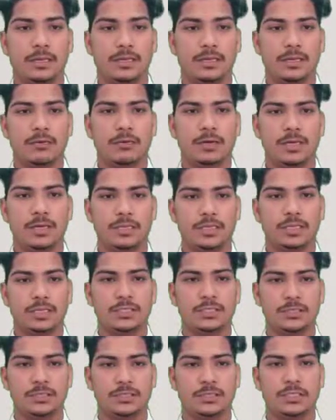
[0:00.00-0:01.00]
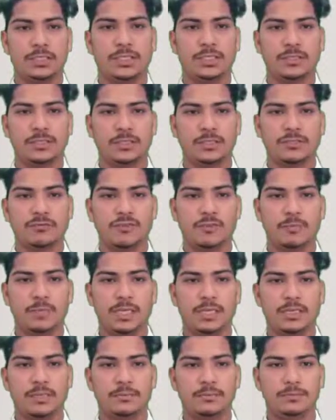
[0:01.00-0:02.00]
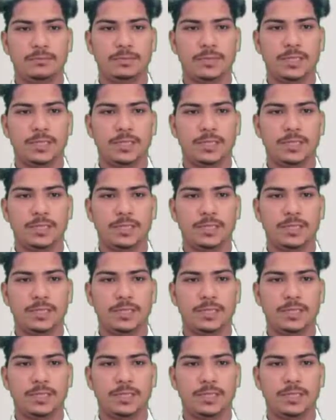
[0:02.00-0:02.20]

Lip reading: irregular street sweeping,